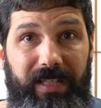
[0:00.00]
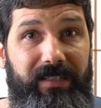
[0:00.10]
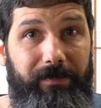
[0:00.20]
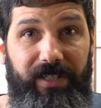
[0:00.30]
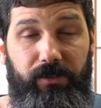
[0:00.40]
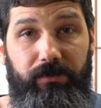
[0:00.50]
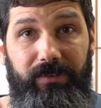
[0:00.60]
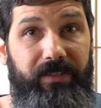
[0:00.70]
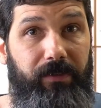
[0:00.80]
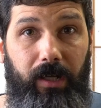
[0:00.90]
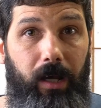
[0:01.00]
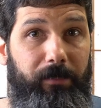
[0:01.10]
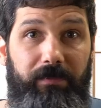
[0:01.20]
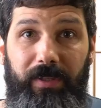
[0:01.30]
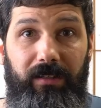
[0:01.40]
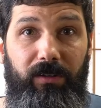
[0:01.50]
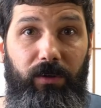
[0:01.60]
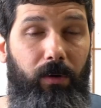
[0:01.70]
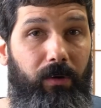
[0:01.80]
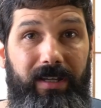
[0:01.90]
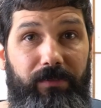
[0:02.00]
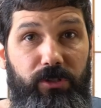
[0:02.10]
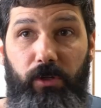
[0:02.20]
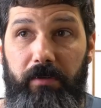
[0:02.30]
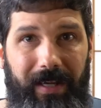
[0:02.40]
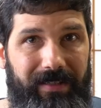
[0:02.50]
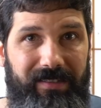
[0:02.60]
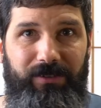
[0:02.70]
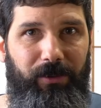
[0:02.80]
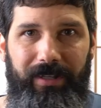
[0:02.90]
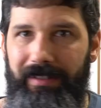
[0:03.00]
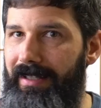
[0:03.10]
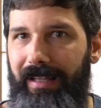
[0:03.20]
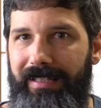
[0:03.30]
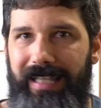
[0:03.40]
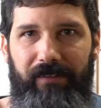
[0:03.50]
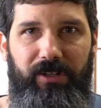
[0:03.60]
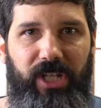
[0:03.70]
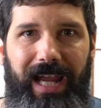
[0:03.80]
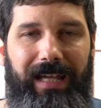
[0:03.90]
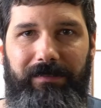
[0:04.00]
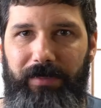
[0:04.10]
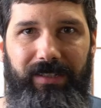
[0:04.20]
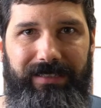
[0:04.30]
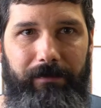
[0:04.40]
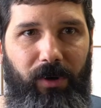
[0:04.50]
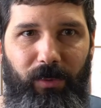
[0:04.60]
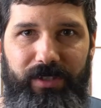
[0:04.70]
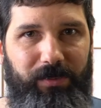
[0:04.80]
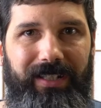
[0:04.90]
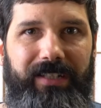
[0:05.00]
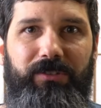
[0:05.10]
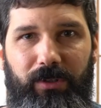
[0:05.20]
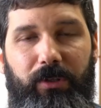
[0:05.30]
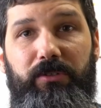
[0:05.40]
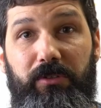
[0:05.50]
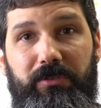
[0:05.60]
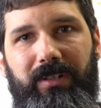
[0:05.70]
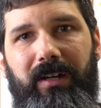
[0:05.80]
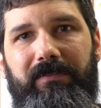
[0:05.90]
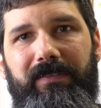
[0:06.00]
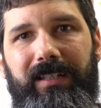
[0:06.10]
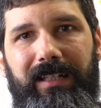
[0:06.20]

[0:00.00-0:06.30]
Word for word: please make sure to leave a comment below or even join my Discord and then let's have a chat, because I'm always willing to learn new stuff.